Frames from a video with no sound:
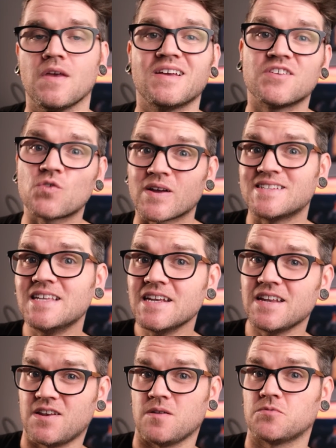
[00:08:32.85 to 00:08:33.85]
So I did
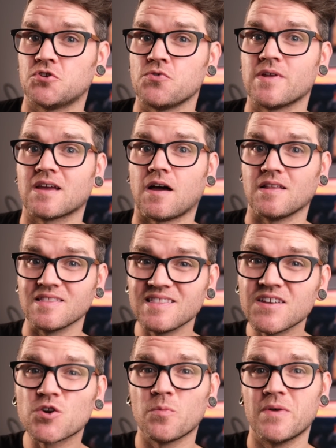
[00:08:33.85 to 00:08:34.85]
end up shooting a
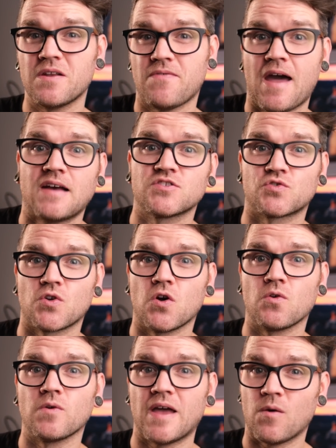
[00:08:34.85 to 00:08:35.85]
little bit of
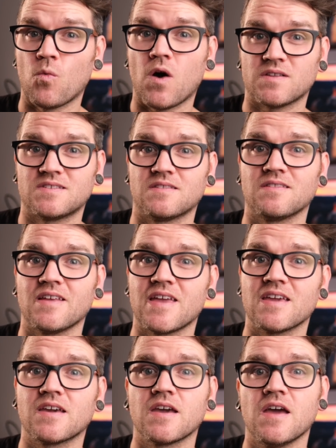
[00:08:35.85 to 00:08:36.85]
astro at Watson Lake,